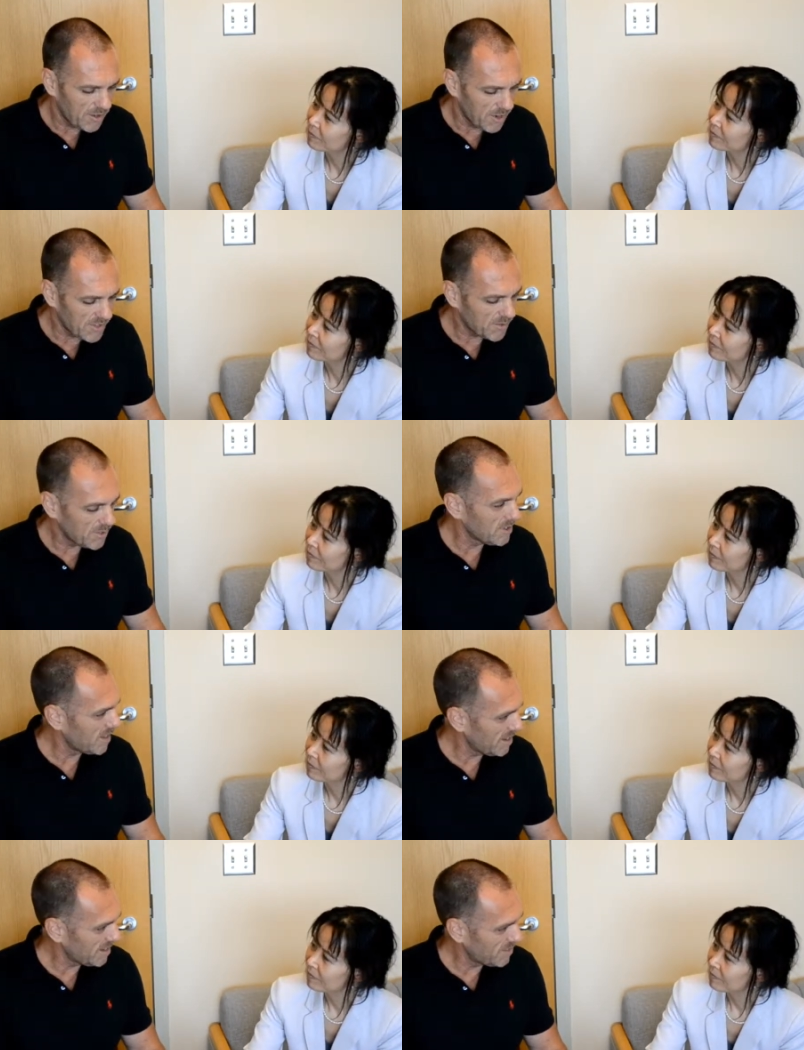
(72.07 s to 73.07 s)
Speaker 1: you're also a
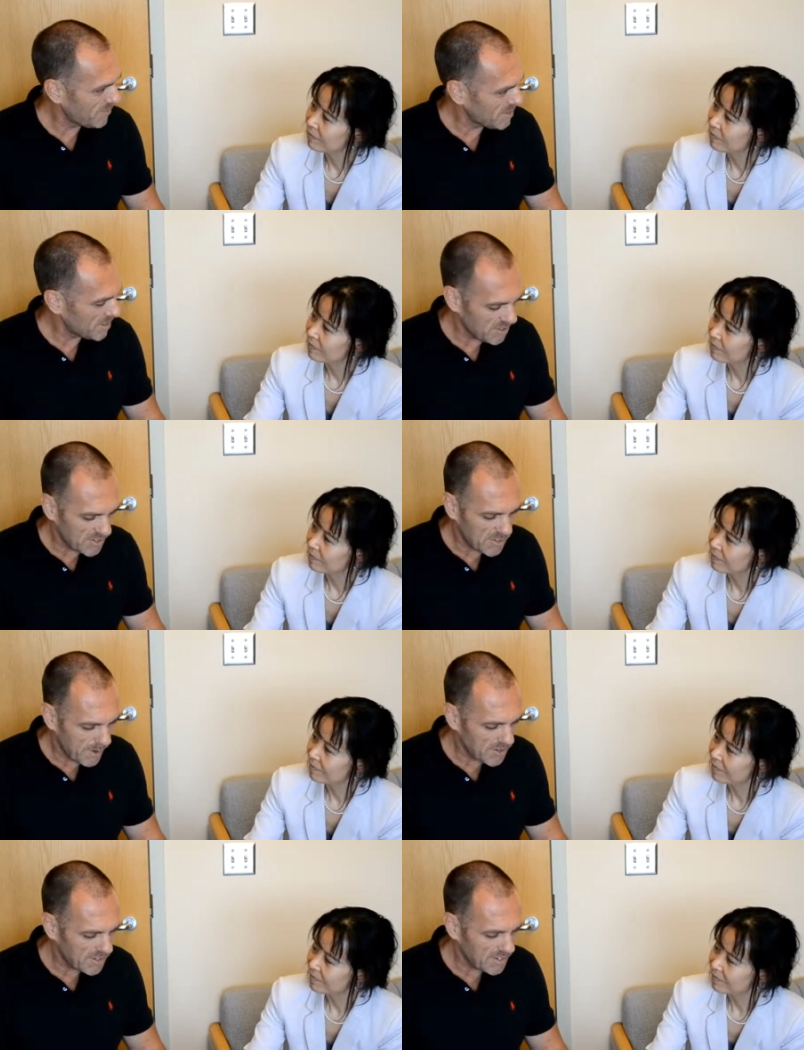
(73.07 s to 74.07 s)
leading physician
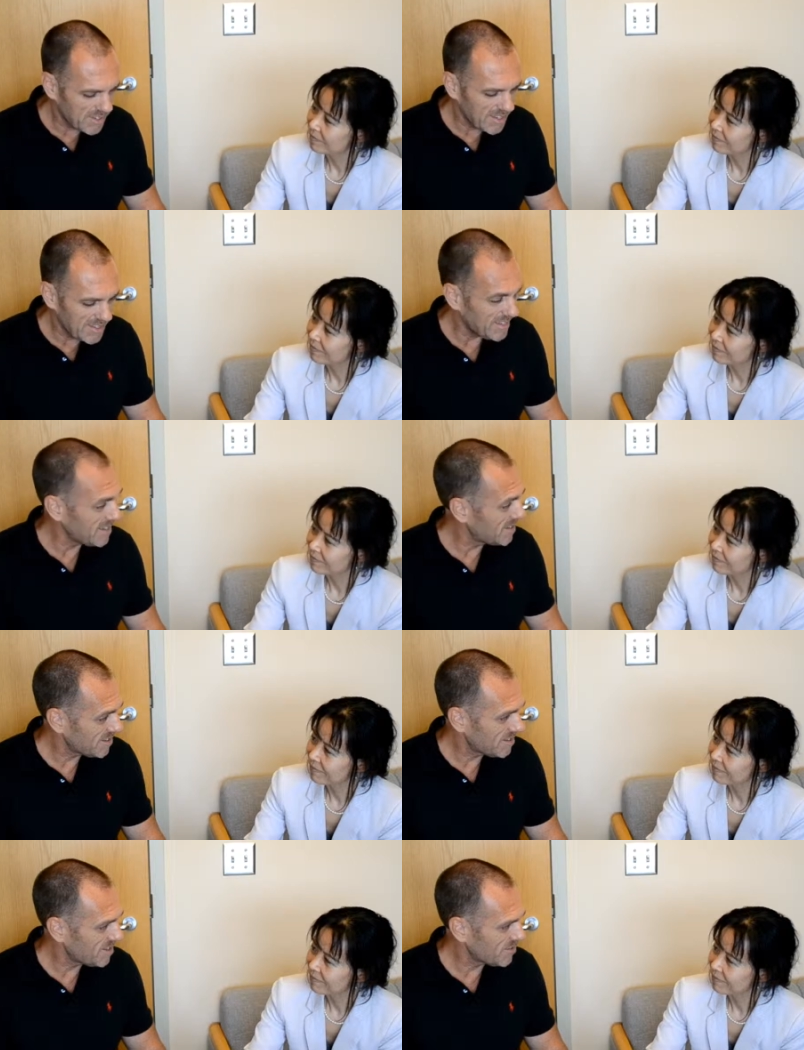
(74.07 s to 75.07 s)
specialist that sees
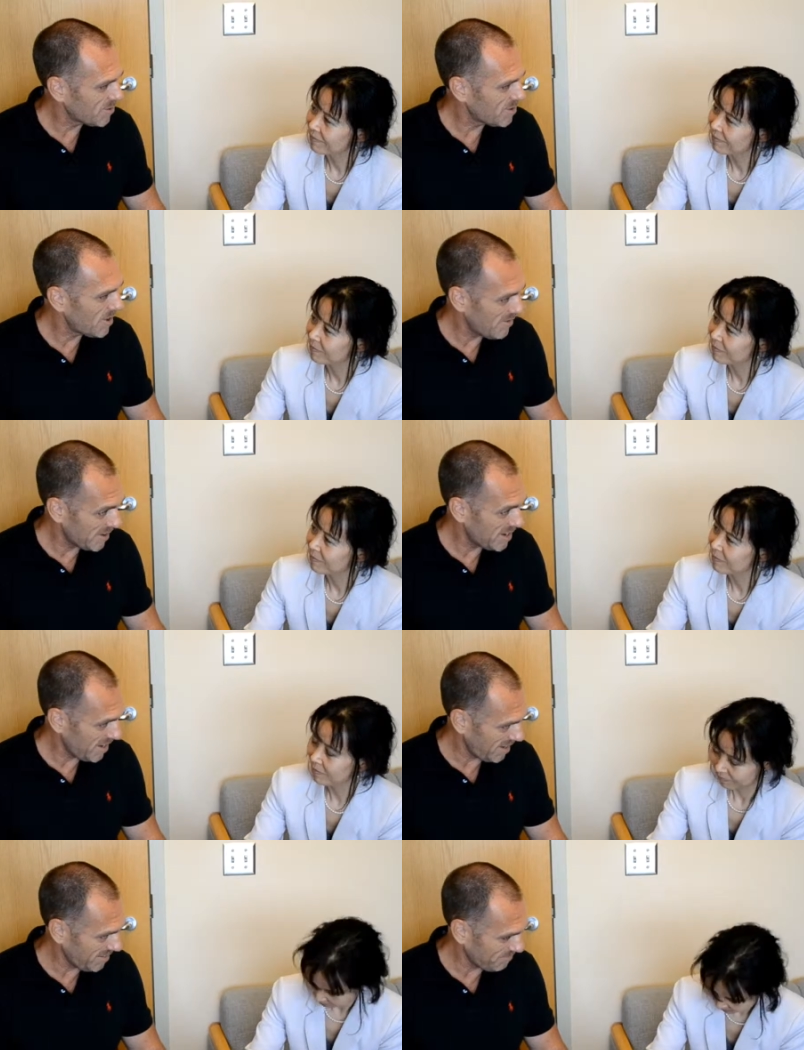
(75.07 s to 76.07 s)
this disorder every
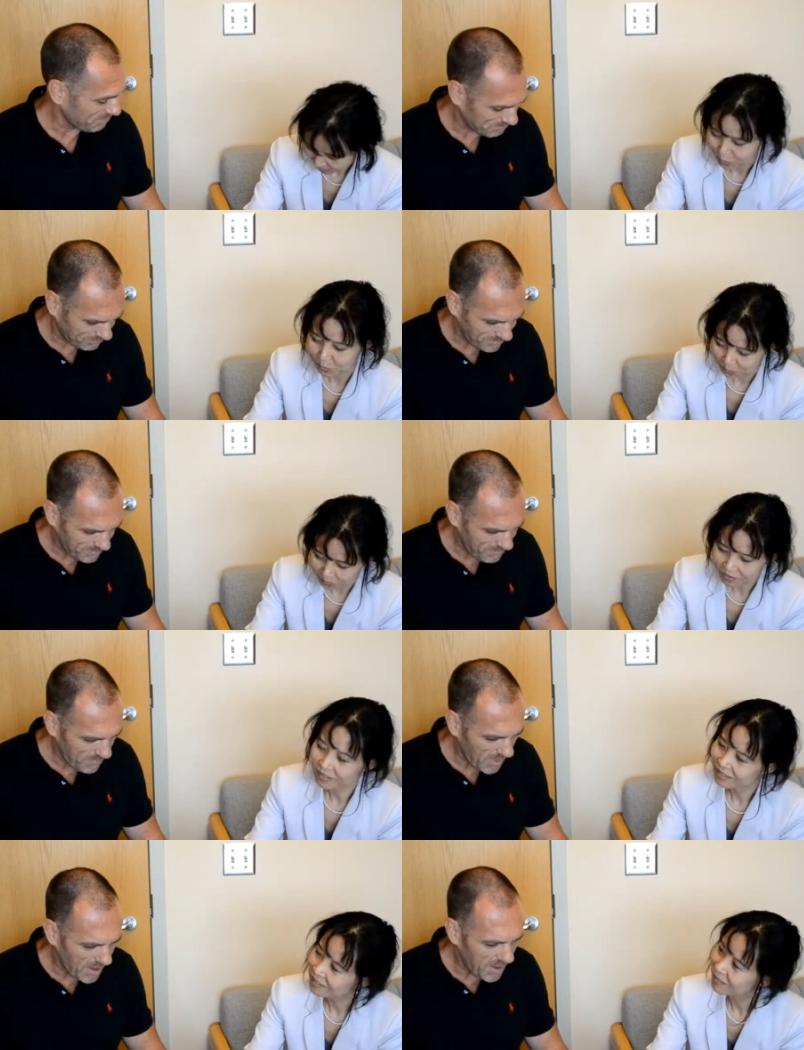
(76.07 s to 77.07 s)
day. I do.
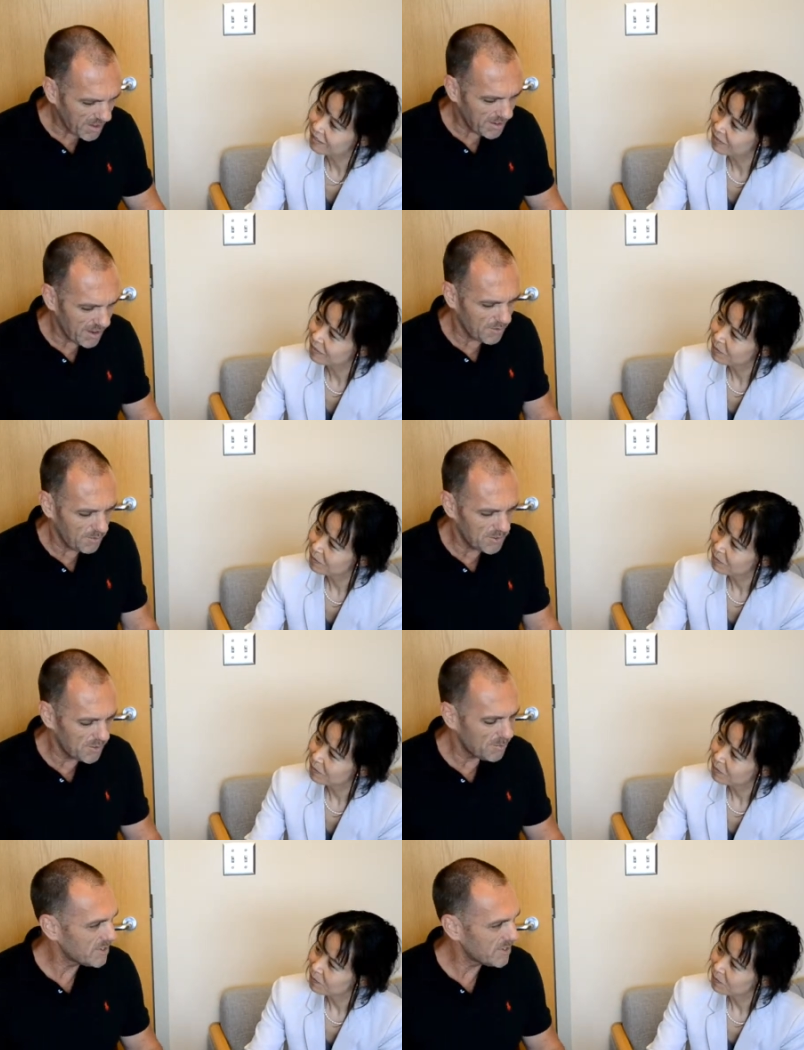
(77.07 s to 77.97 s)
And uh, would you